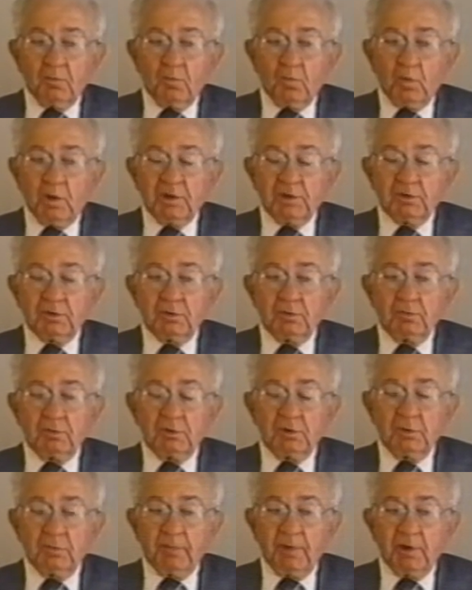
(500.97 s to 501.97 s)
went to
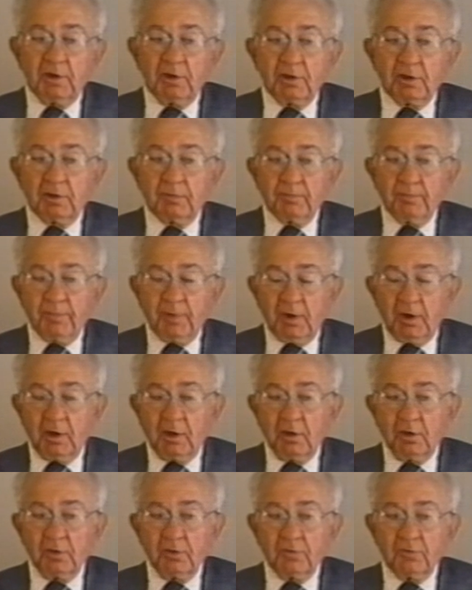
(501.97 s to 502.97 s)
an American
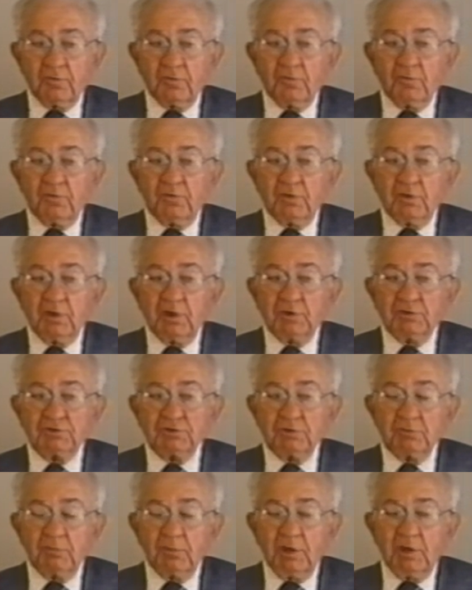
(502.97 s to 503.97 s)
Bar
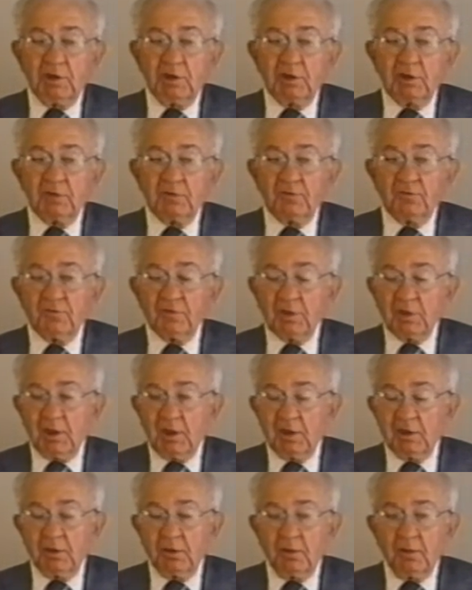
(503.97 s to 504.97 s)
Association meeting in
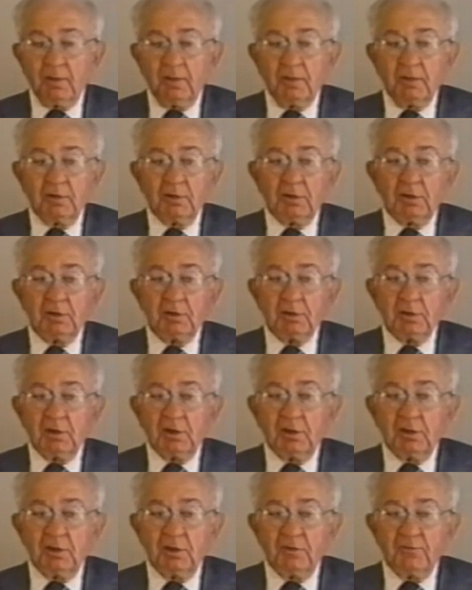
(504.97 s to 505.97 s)
Seattle in
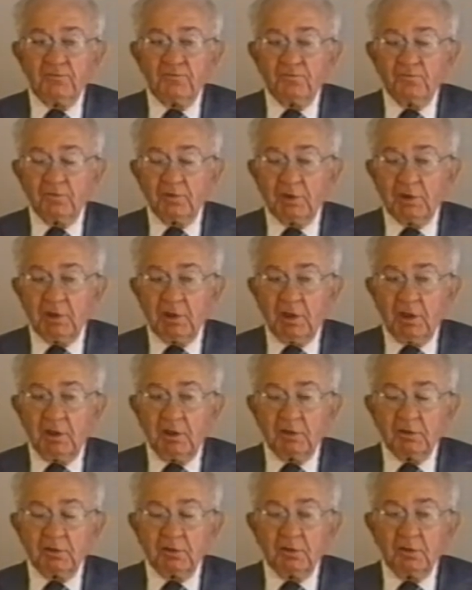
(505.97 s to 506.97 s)

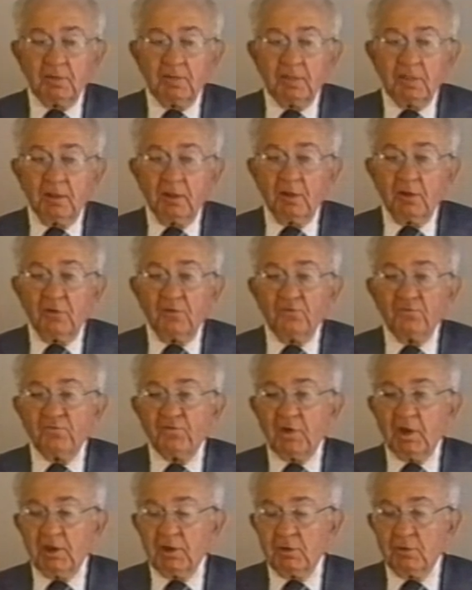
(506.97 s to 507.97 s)
1948,
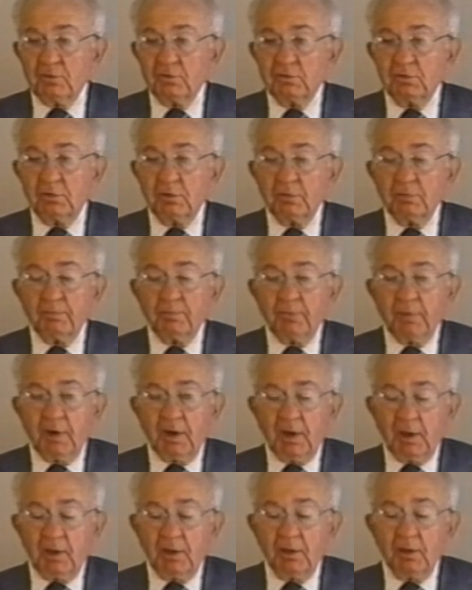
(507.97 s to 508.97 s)
followed
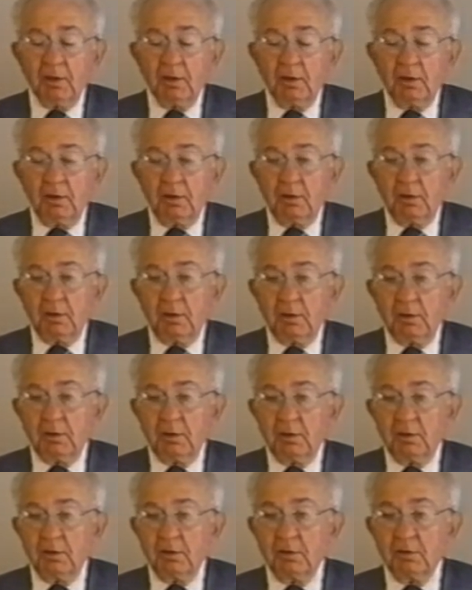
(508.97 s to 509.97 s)
by
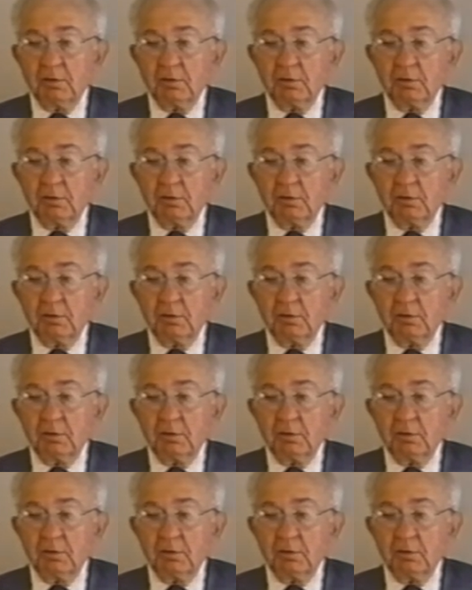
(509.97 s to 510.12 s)
uh,